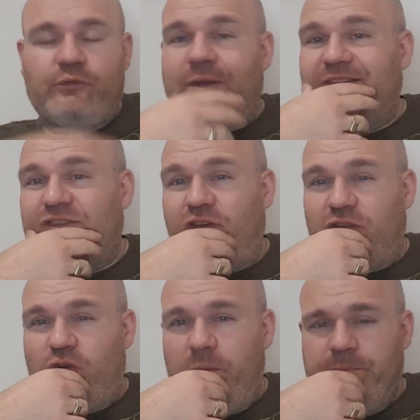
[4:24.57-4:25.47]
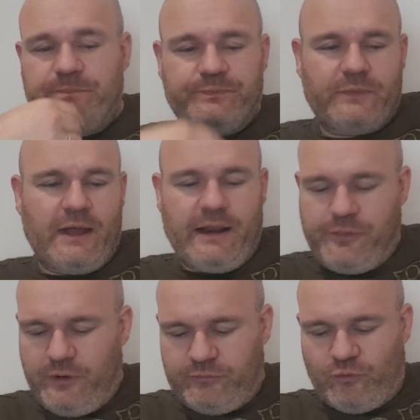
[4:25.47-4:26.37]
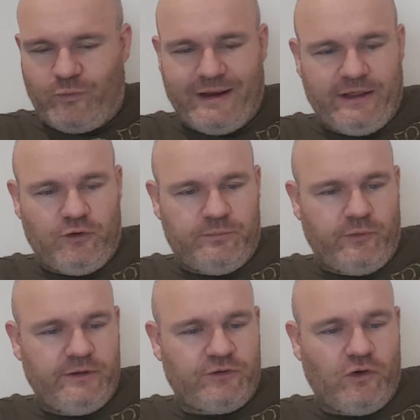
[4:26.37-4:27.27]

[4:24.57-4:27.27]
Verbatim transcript: Witnesses.com and I thought it was a really good point.